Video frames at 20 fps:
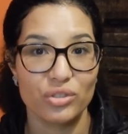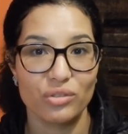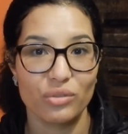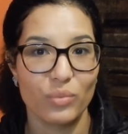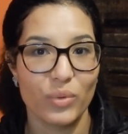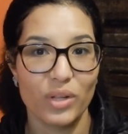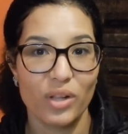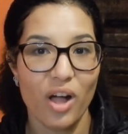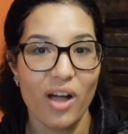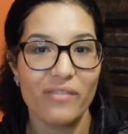
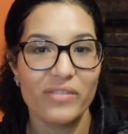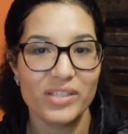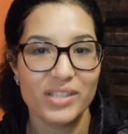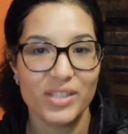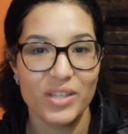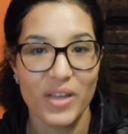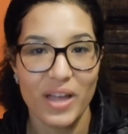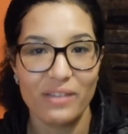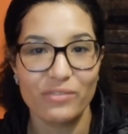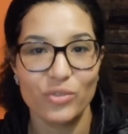well,
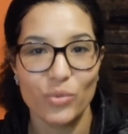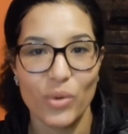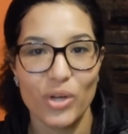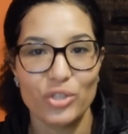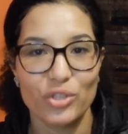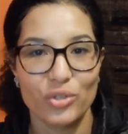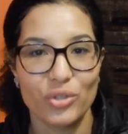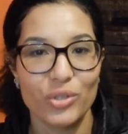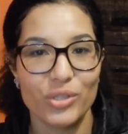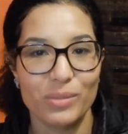obviously you have to
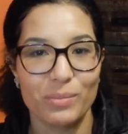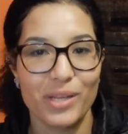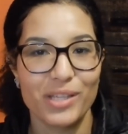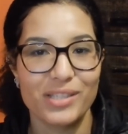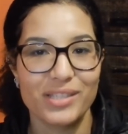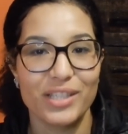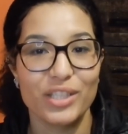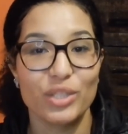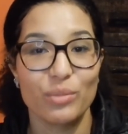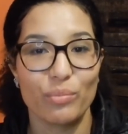wash your clothes. I'm not
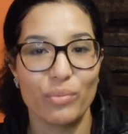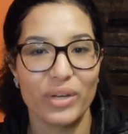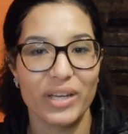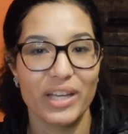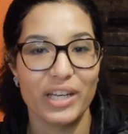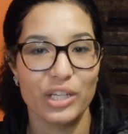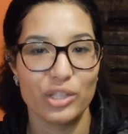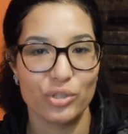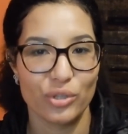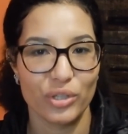saying to bring
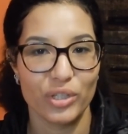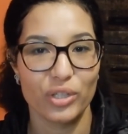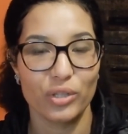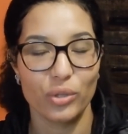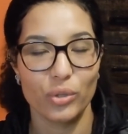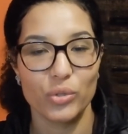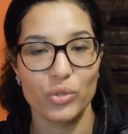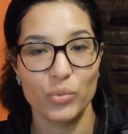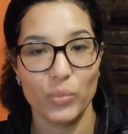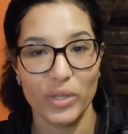any dirty
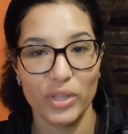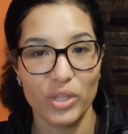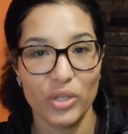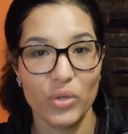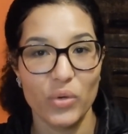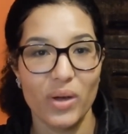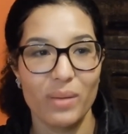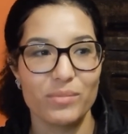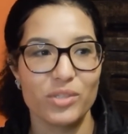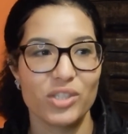clothes with
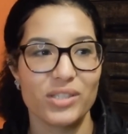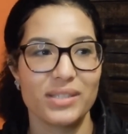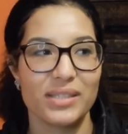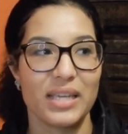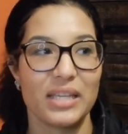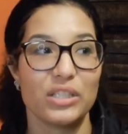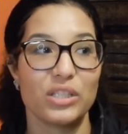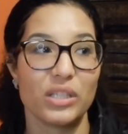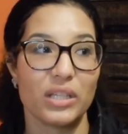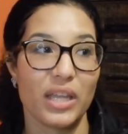you. I'm just
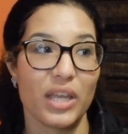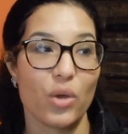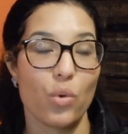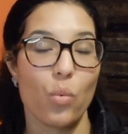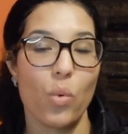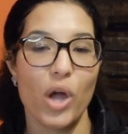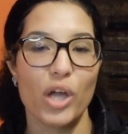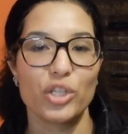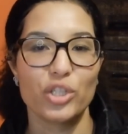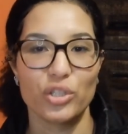saying to like
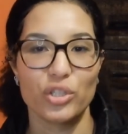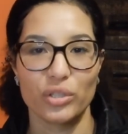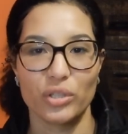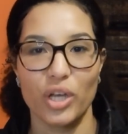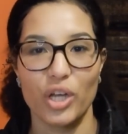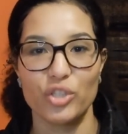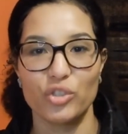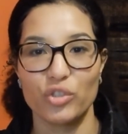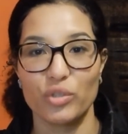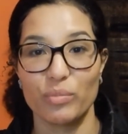wash your
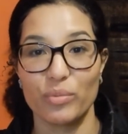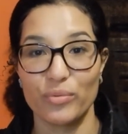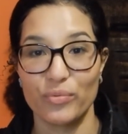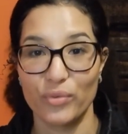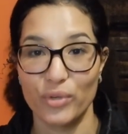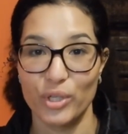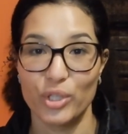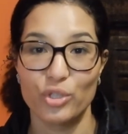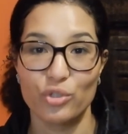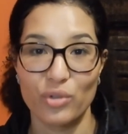laundry
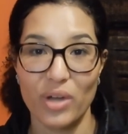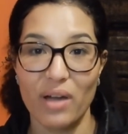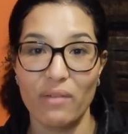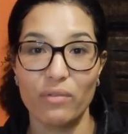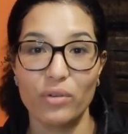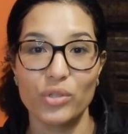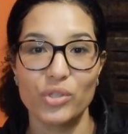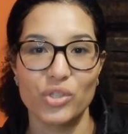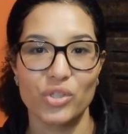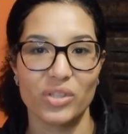before you
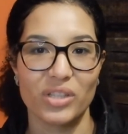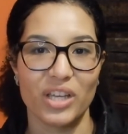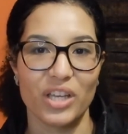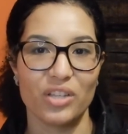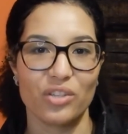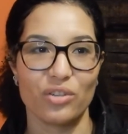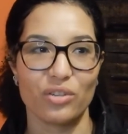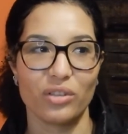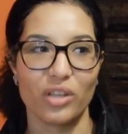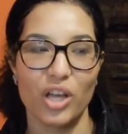travel, so
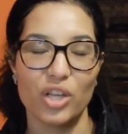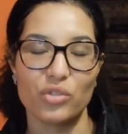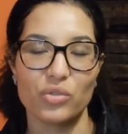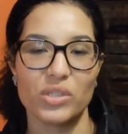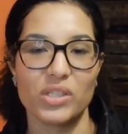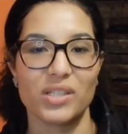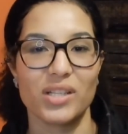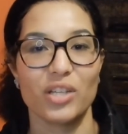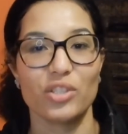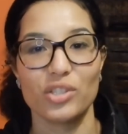that your laundry
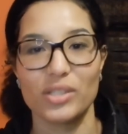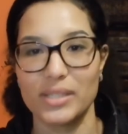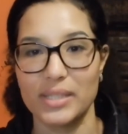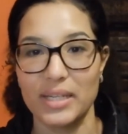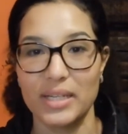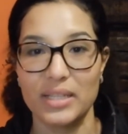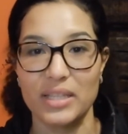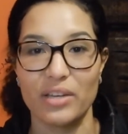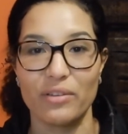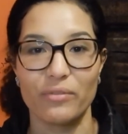is not just
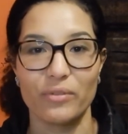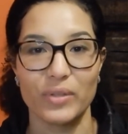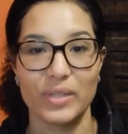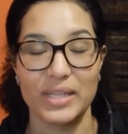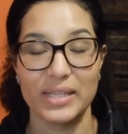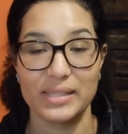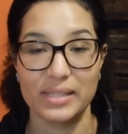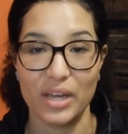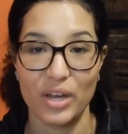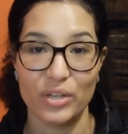sitting there for
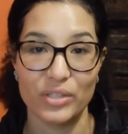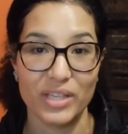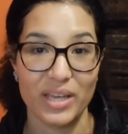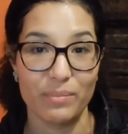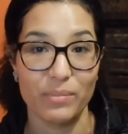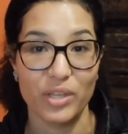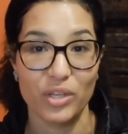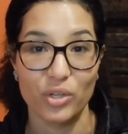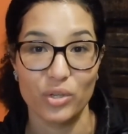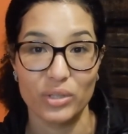the entire
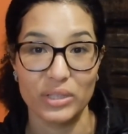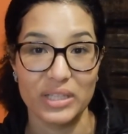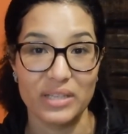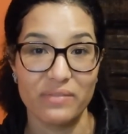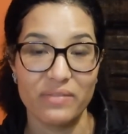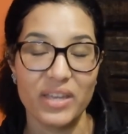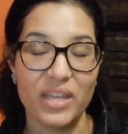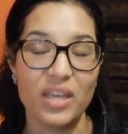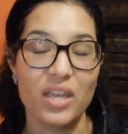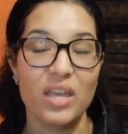time that you're
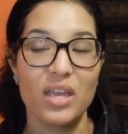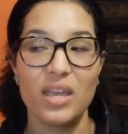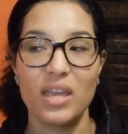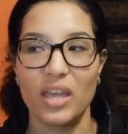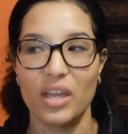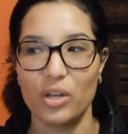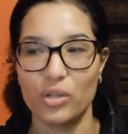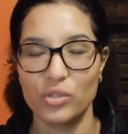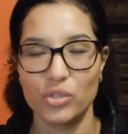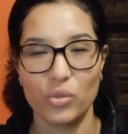leaving.
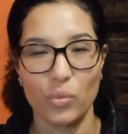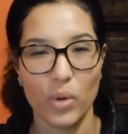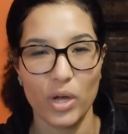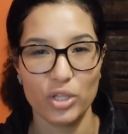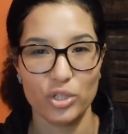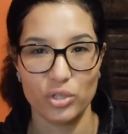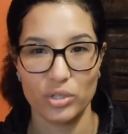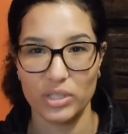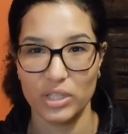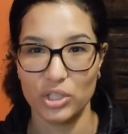And also
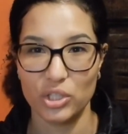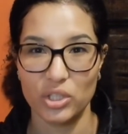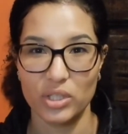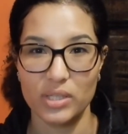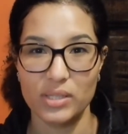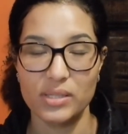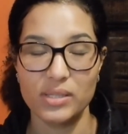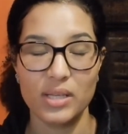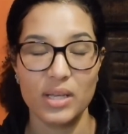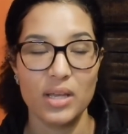wash your
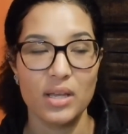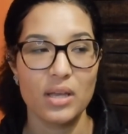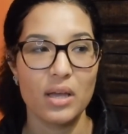dishes.